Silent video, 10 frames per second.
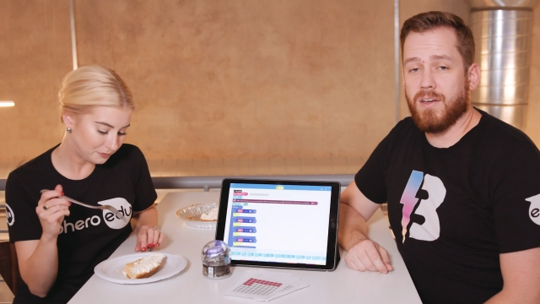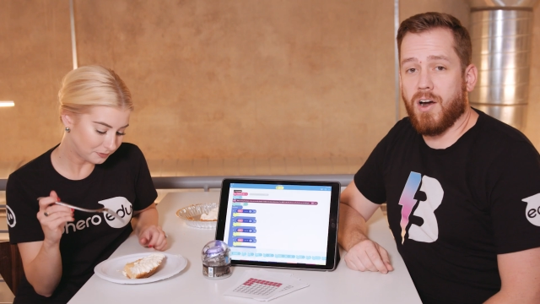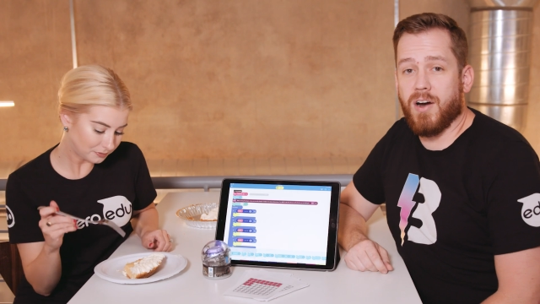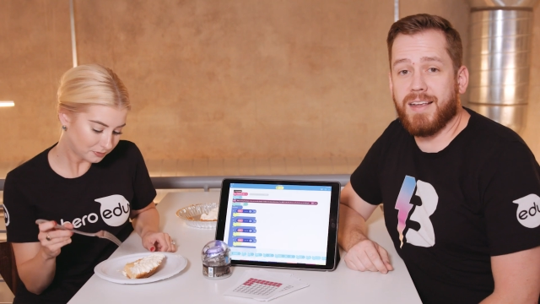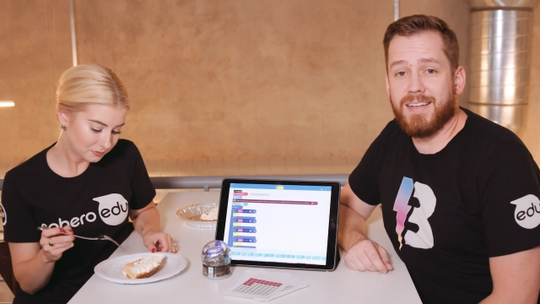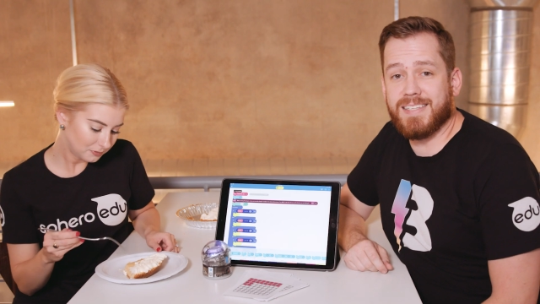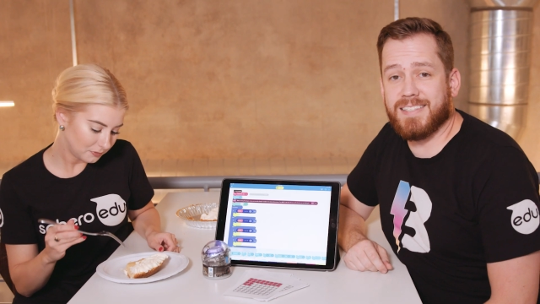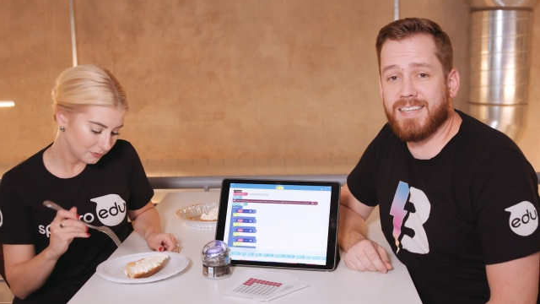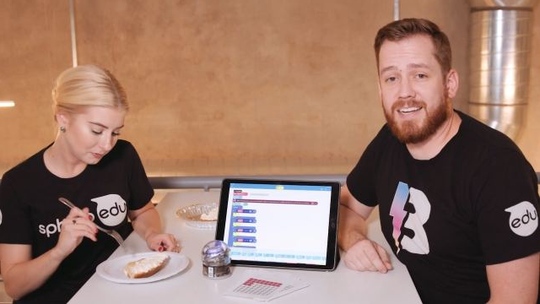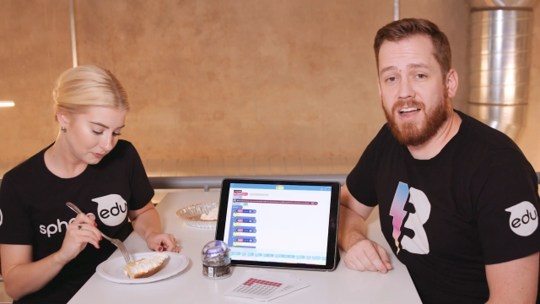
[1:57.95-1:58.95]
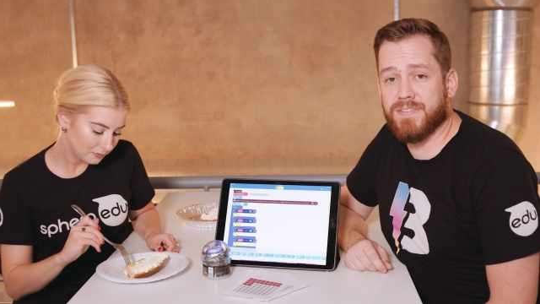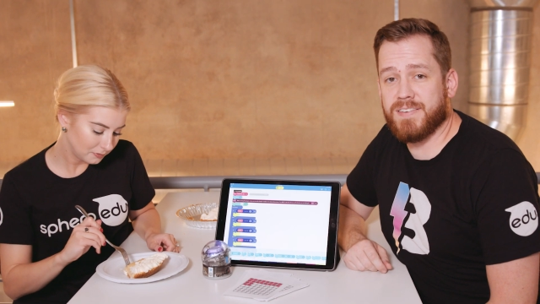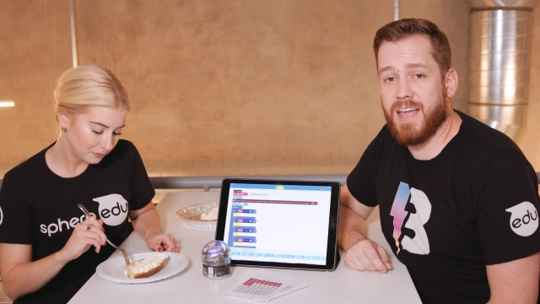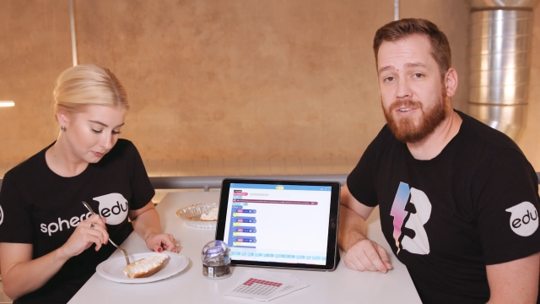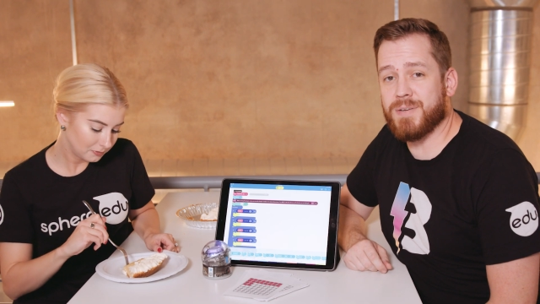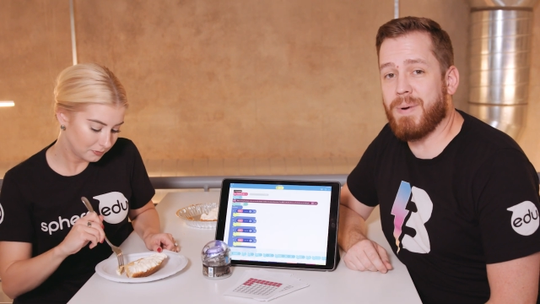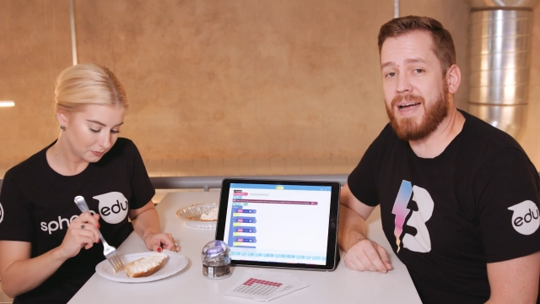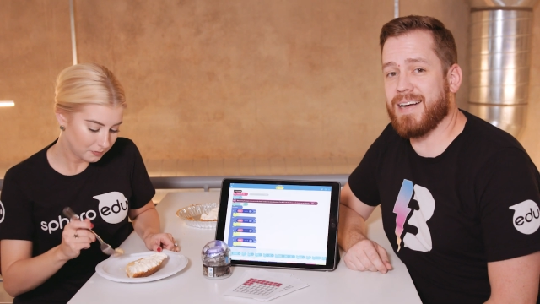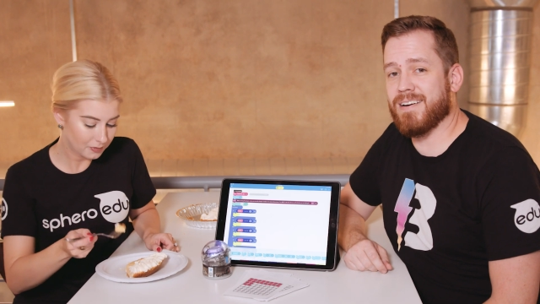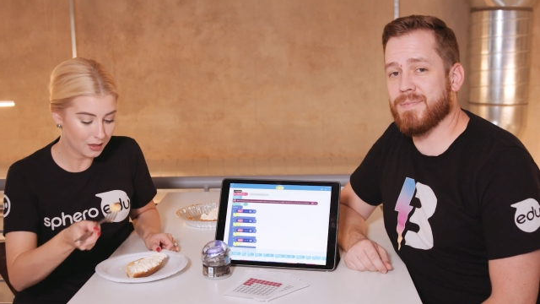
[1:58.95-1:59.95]
Speaker 1: All right, let's send it off now to
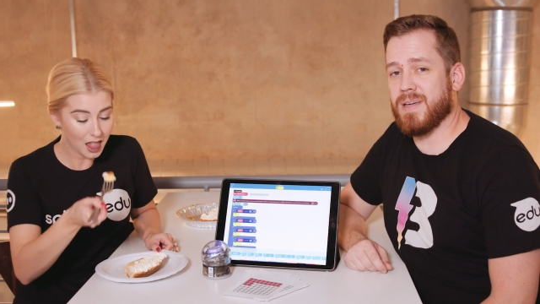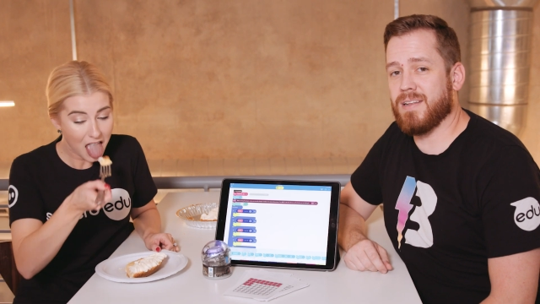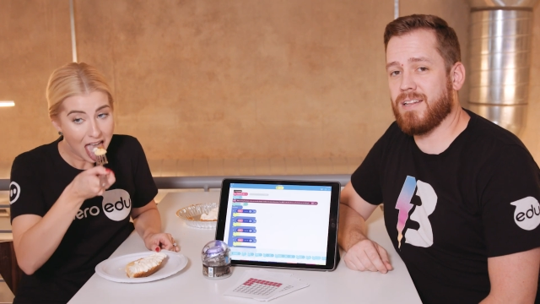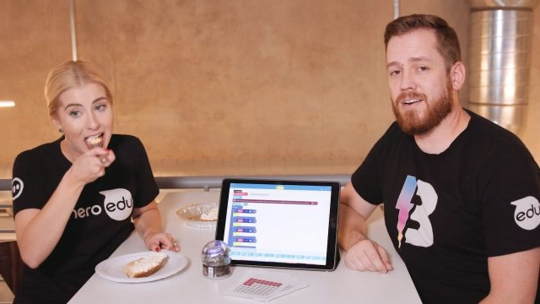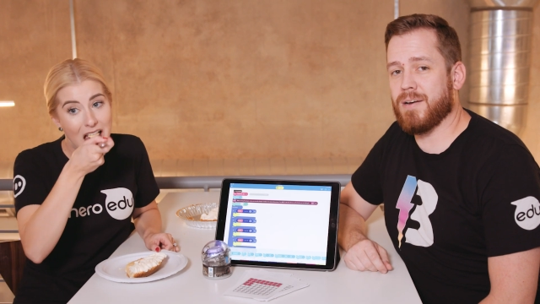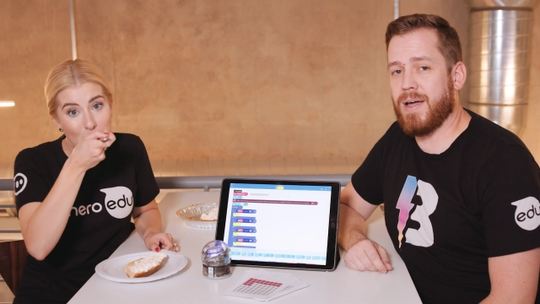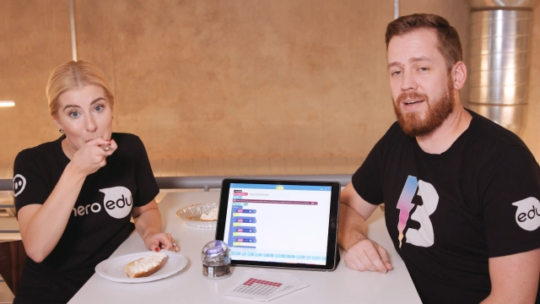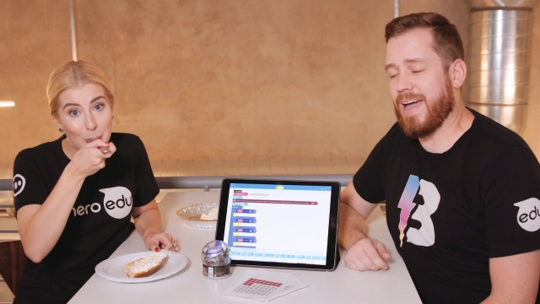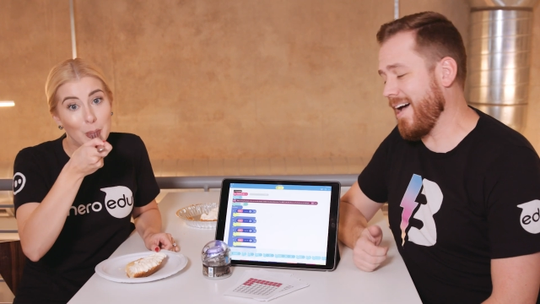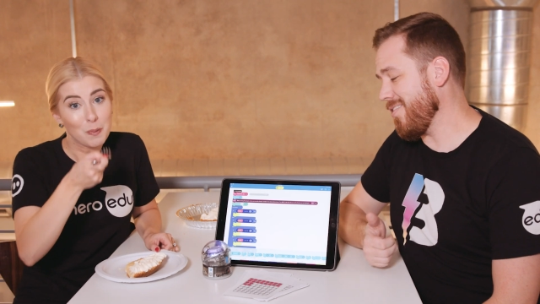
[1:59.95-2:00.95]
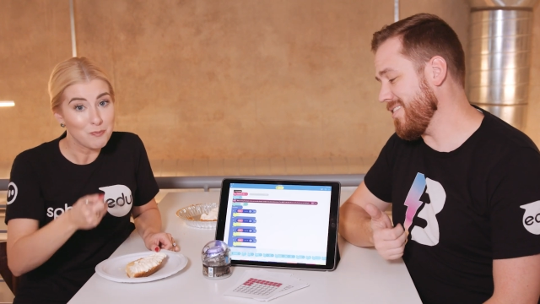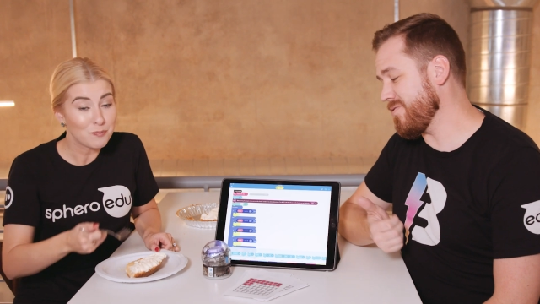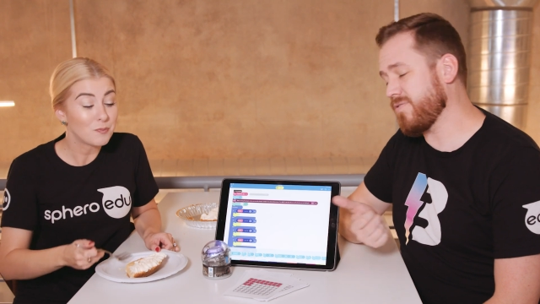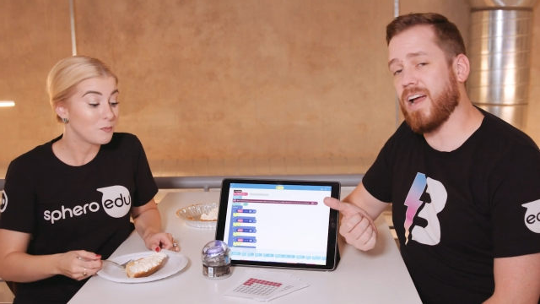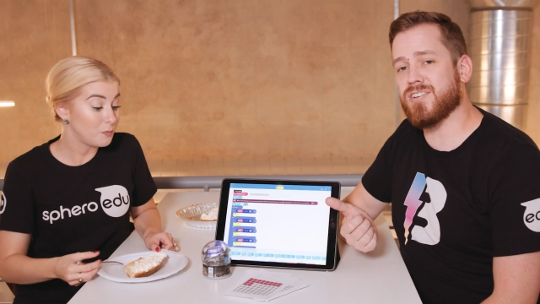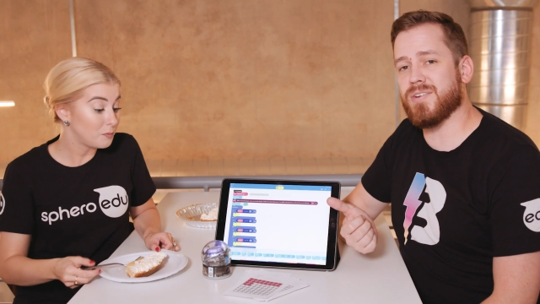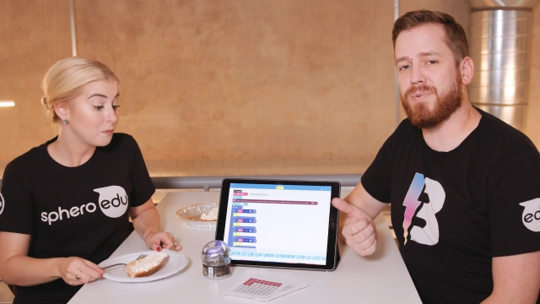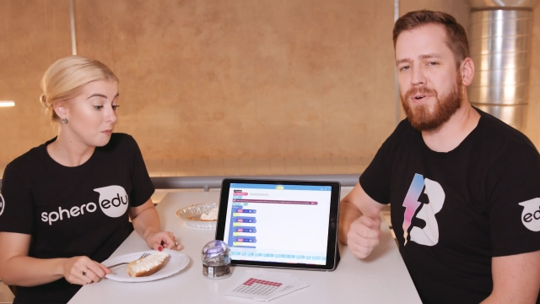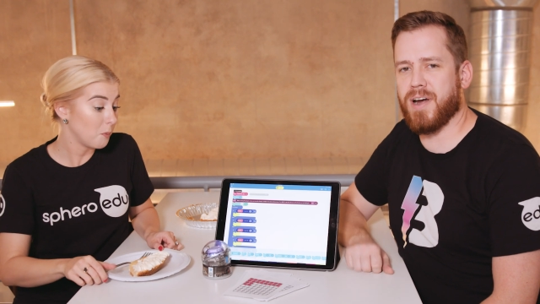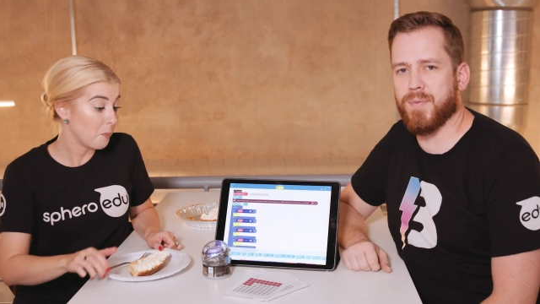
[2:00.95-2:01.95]
Binary Bill to learn about how this fraction
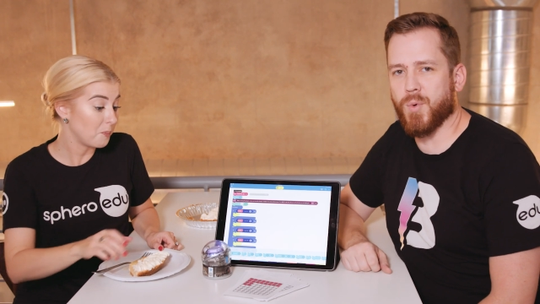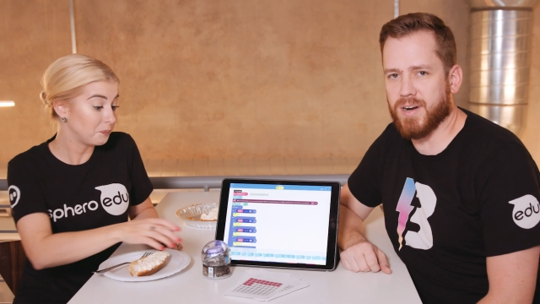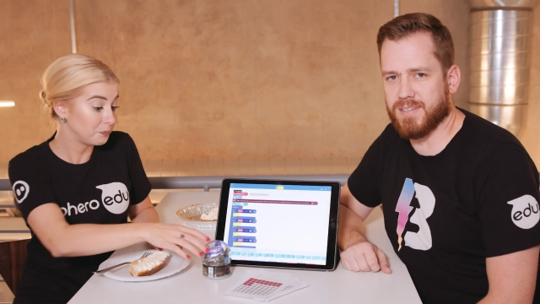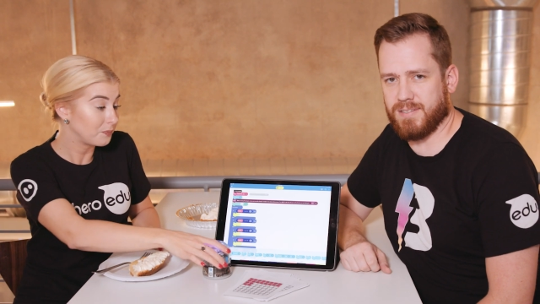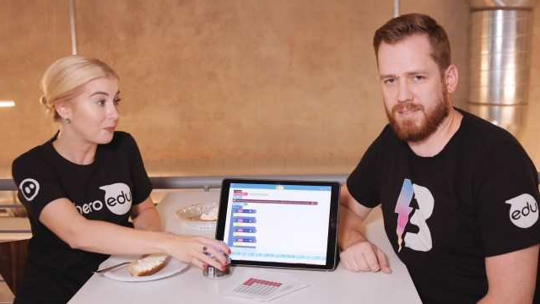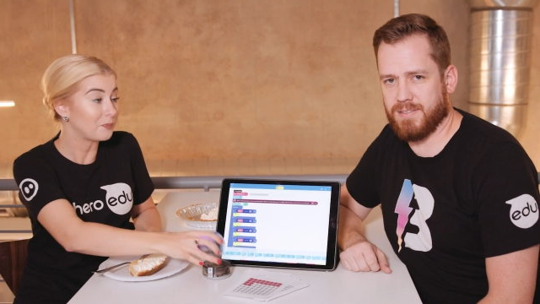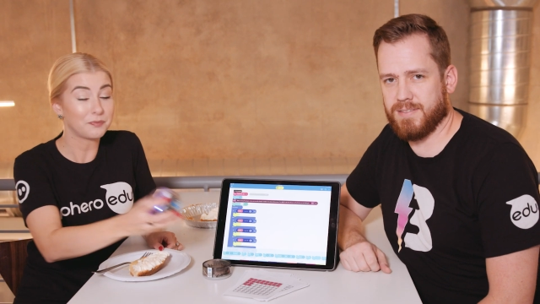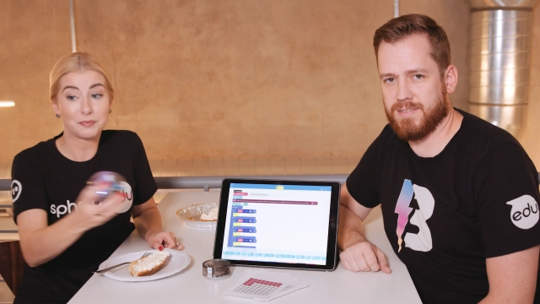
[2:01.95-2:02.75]
program works.